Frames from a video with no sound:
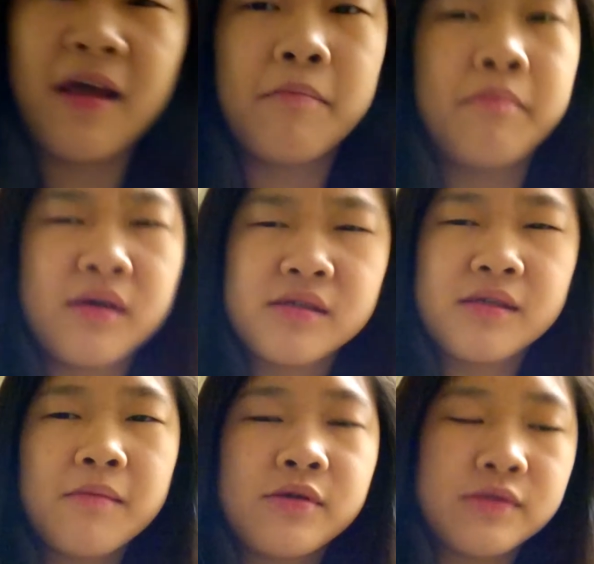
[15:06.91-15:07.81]

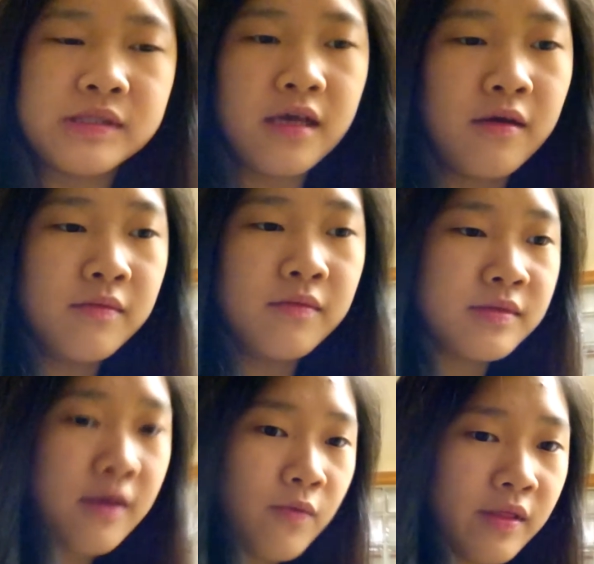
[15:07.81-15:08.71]

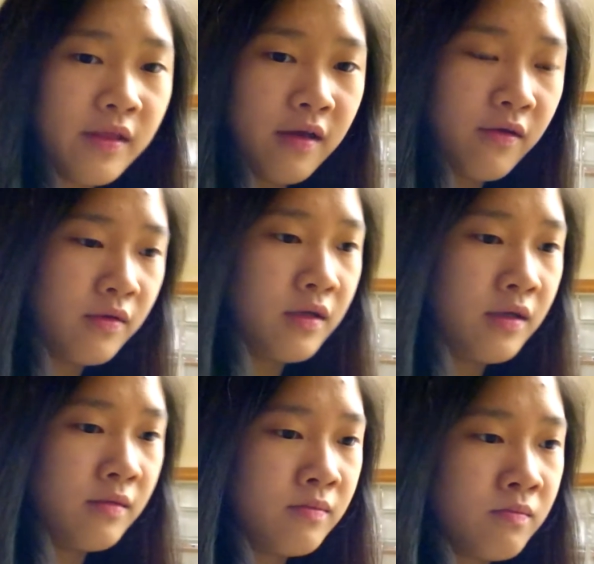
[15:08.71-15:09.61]

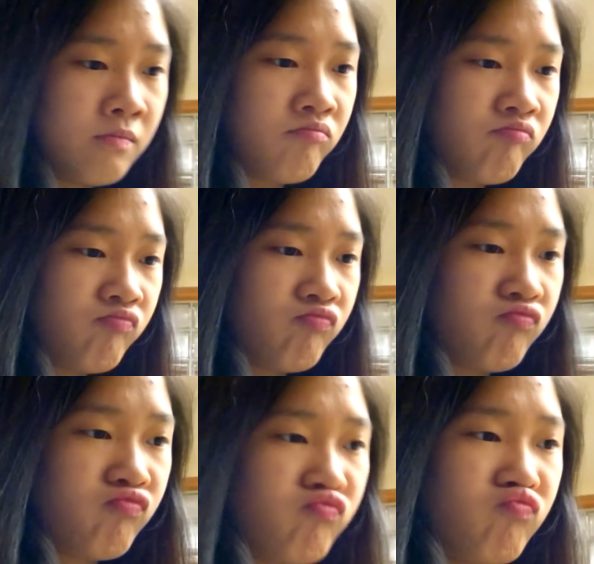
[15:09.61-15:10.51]

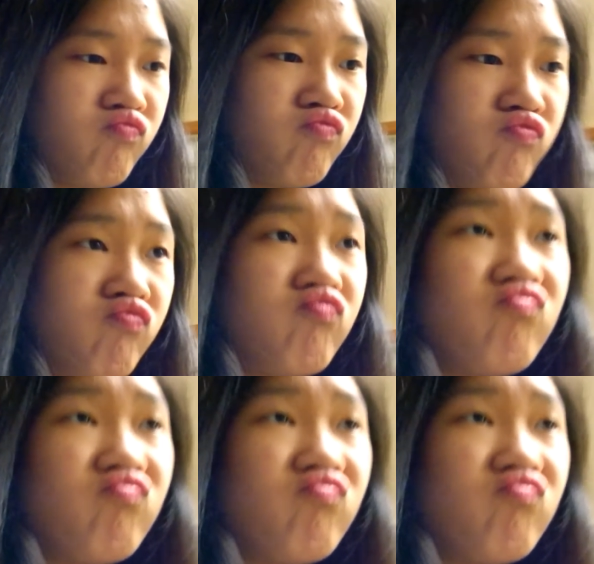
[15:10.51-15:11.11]
(no one is talking)